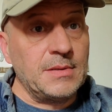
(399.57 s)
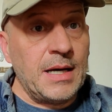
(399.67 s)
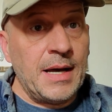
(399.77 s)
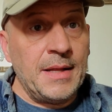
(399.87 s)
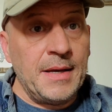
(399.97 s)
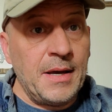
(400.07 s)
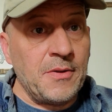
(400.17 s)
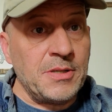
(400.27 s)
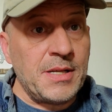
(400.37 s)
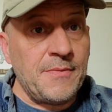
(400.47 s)
and the
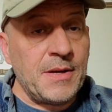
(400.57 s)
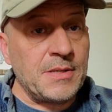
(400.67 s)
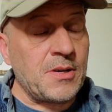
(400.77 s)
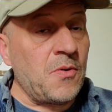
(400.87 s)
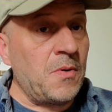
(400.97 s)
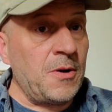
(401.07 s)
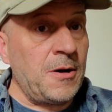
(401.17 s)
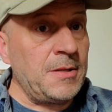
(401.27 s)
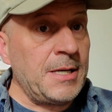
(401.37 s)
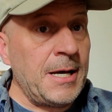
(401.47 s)
other stuff that's going
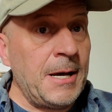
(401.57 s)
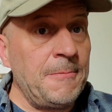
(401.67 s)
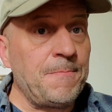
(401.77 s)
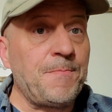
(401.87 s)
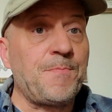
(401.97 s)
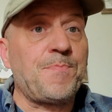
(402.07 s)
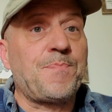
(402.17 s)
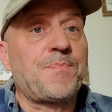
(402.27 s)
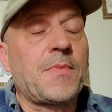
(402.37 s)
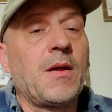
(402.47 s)
on today.
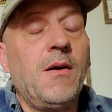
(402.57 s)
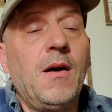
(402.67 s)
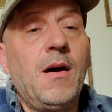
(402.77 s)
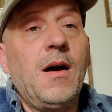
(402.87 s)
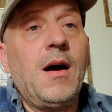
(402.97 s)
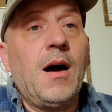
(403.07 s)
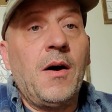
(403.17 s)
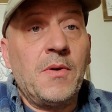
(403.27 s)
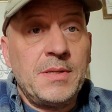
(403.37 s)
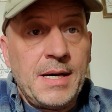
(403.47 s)
I
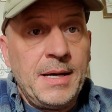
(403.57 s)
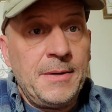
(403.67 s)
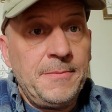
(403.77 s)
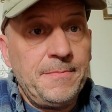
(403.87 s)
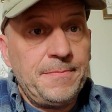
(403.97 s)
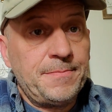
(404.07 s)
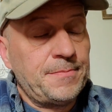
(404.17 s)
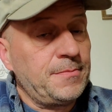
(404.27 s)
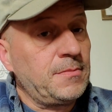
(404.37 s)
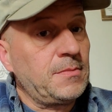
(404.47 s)
want to tell you,
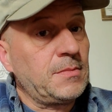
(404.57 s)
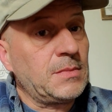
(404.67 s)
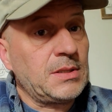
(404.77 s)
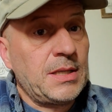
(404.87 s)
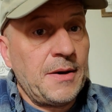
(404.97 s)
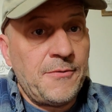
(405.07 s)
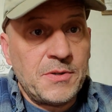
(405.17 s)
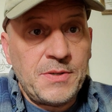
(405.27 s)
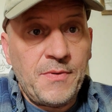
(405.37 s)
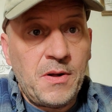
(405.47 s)
okay,
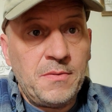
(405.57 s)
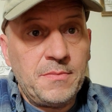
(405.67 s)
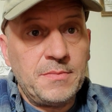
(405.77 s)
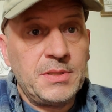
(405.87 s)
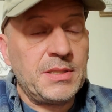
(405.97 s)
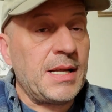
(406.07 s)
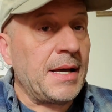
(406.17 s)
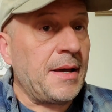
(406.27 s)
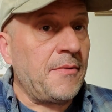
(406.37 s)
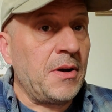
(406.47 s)
first of all, just
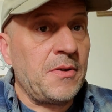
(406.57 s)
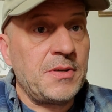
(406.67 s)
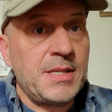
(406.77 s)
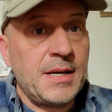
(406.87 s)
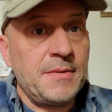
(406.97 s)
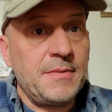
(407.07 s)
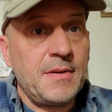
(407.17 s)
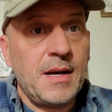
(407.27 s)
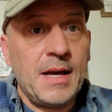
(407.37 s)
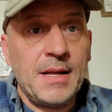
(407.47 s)
like every other sin,
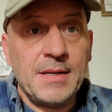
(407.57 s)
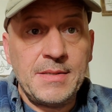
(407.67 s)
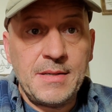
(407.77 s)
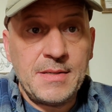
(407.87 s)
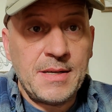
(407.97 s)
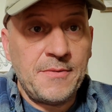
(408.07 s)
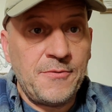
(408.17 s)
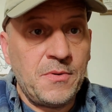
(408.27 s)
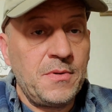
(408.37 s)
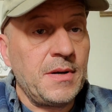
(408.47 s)
it is
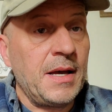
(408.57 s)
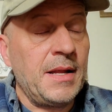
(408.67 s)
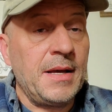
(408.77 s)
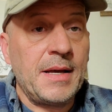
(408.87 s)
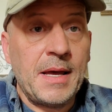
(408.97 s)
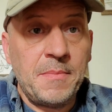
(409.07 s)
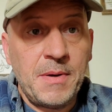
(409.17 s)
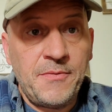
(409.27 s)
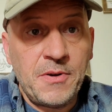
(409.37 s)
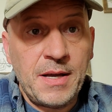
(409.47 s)
sinful and it can be
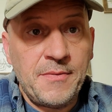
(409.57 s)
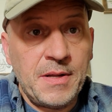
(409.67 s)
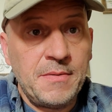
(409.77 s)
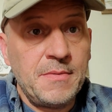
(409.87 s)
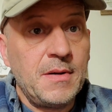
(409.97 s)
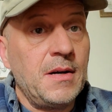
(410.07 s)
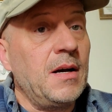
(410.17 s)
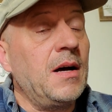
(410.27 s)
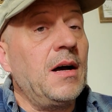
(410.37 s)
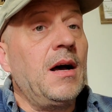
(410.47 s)
forgiven.
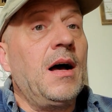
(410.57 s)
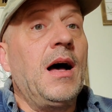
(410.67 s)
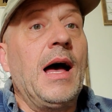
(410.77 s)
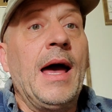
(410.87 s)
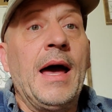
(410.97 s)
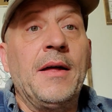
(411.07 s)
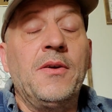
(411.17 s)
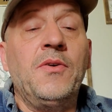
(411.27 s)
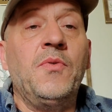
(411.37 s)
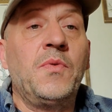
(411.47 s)
And
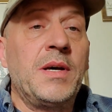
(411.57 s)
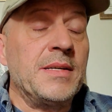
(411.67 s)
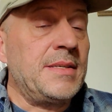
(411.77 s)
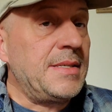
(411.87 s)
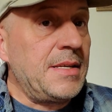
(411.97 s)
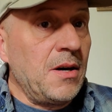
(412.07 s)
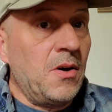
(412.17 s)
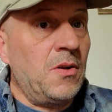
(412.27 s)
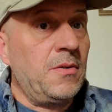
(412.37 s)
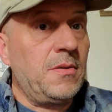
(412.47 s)
you can
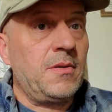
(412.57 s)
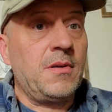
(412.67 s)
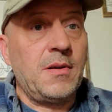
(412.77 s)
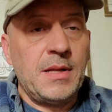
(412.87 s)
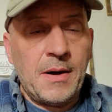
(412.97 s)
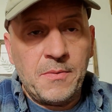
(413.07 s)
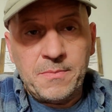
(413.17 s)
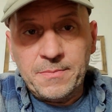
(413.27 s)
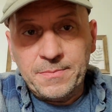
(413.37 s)
still, now,